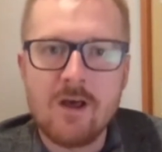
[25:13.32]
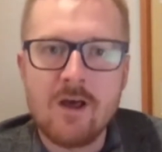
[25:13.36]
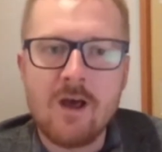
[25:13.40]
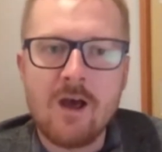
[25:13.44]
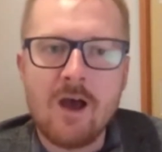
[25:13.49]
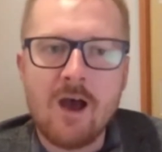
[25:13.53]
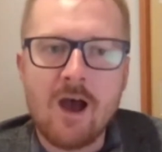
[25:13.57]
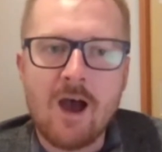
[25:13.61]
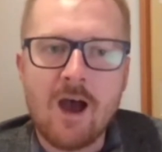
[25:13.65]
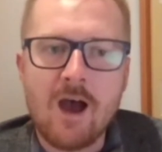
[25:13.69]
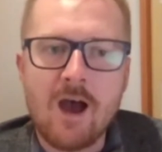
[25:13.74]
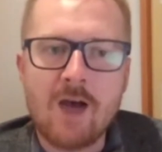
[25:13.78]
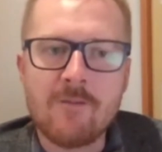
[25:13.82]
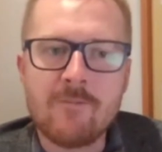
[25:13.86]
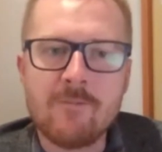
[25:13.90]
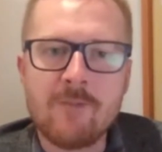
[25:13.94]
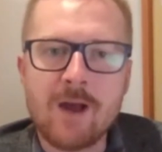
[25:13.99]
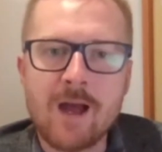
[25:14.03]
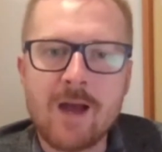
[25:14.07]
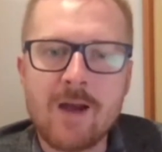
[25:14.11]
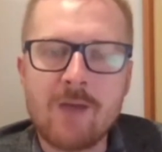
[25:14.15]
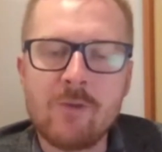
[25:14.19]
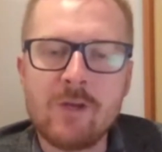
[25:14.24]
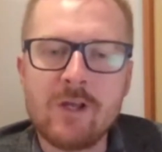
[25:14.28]

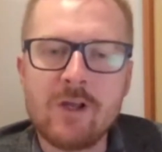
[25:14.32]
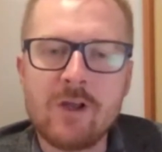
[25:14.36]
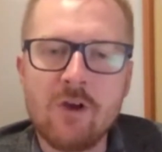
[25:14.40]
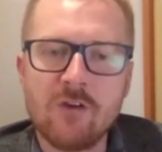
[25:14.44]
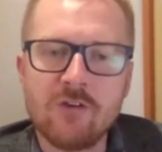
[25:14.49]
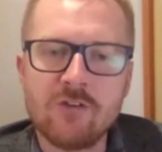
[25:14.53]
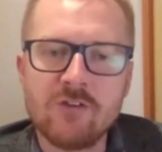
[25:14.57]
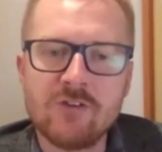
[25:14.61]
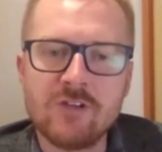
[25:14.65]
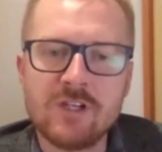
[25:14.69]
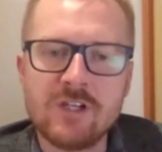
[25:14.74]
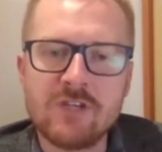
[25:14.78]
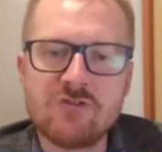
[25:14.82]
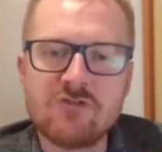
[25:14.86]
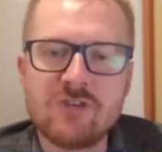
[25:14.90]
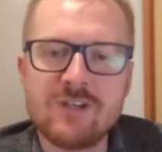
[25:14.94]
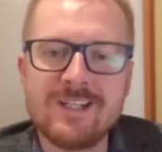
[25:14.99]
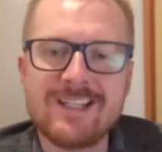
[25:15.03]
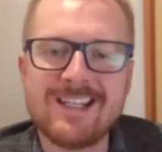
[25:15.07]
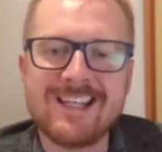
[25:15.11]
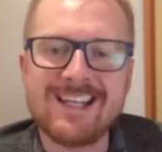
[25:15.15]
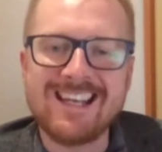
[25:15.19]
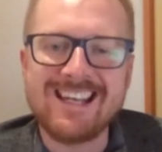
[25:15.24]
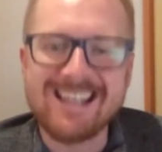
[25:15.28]
and we constantly
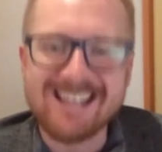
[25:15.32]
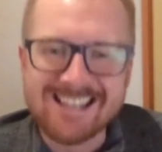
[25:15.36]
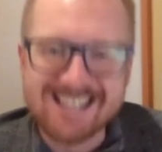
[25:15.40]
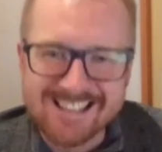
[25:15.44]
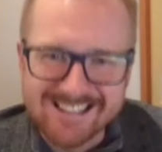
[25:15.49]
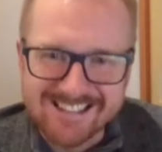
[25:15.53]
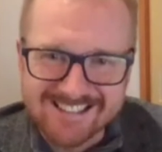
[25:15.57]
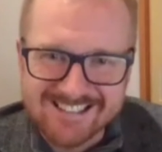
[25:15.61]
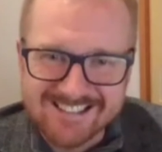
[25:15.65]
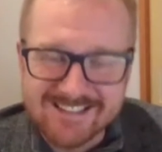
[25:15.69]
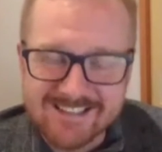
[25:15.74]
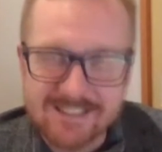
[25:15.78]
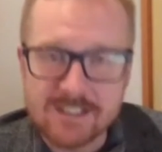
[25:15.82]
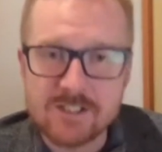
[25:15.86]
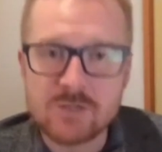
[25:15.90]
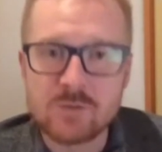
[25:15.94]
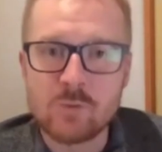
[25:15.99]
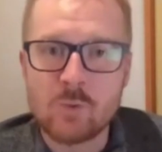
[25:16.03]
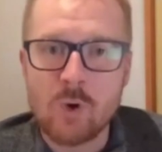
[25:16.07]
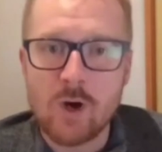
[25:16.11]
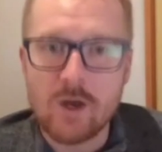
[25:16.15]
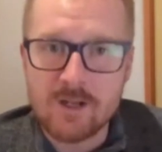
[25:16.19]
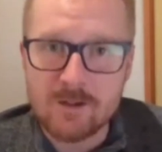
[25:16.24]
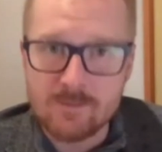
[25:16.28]
treat England as
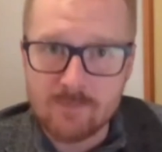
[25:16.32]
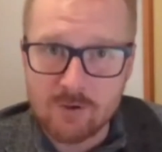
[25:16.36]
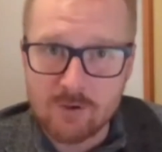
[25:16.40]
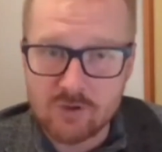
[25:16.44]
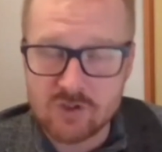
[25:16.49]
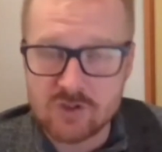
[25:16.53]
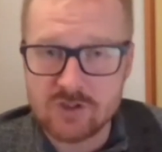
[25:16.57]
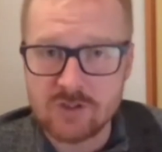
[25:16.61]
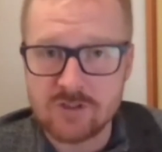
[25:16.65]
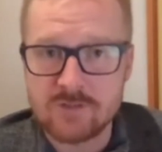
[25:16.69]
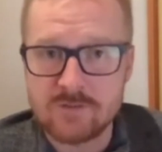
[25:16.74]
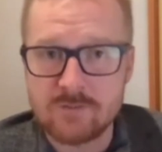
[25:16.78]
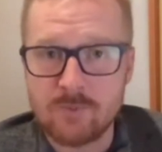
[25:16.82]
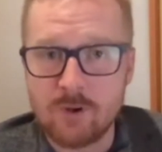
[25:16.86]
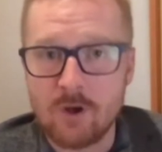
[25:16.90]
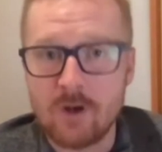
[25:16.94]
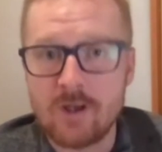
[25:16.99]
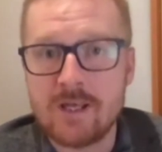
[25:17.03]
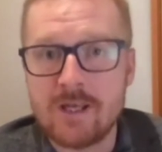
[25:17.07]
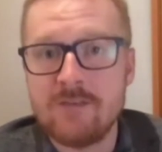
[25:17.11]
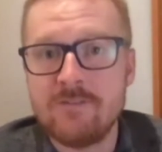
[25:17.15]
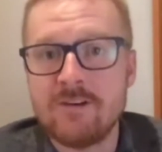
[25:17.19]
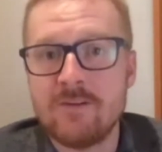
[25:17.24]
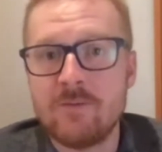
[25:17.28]
one homogenous block,
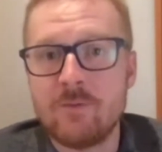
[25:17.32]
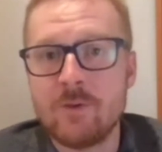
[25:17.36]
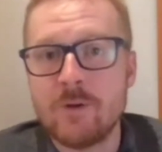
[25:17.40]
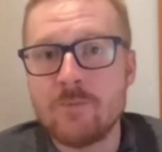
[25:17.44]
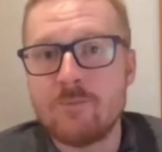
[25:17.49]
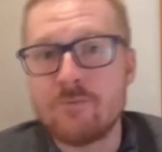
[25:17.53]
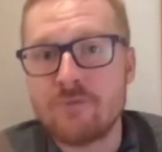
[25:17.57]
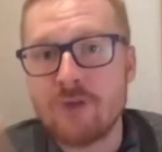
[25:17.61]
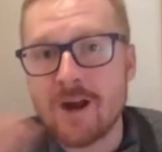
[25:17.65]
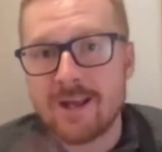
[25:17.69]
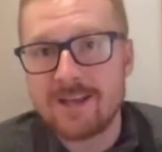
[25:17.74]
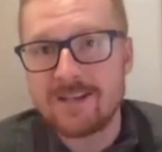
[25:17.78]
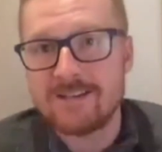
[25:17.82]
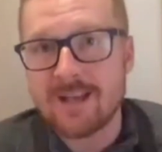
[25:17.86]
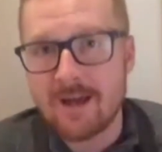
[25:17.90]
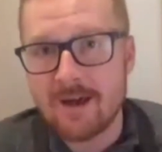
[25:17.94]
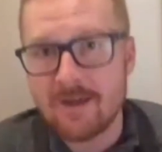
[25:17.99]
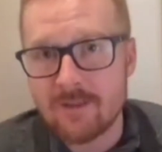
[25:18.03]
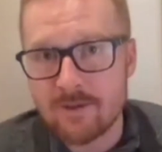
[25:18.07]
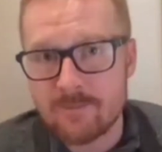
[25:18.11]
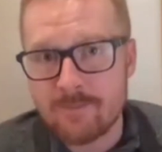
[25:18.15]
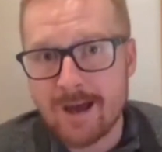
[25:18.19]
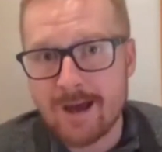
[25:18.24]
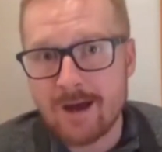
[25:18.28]
even if we break down
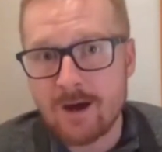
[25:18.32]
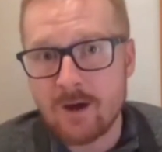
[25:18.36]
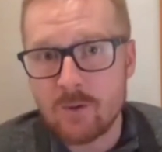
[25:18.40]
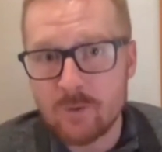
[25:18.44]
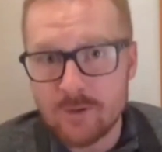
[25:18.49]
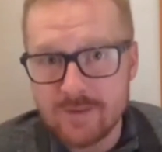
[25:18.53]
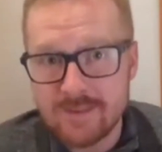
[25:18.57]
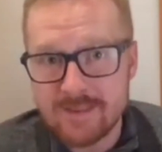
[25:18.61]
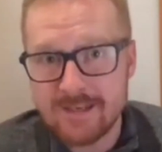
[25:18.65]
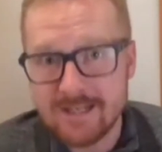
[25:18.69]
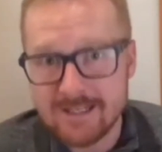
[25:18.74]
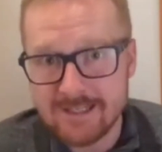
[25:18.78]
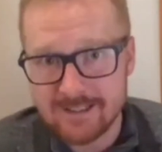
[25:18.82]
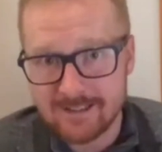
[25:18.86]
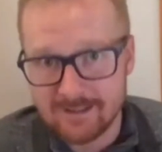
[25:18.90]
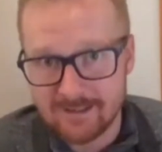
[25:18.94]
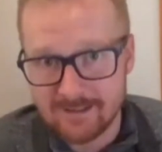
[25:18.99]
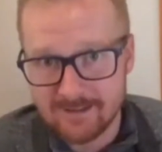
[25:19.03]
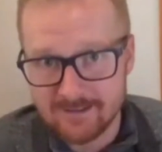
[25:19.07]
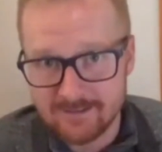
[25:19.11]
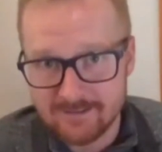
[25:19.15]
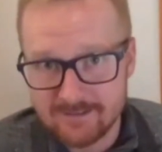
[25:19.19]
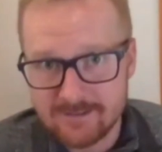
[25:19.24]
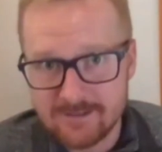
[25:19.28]
the power within
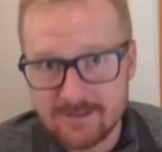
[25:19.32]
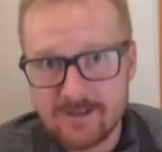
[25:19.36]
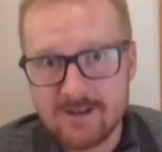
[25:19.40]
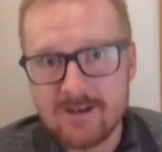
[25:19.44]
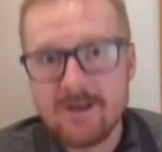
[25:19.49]
England,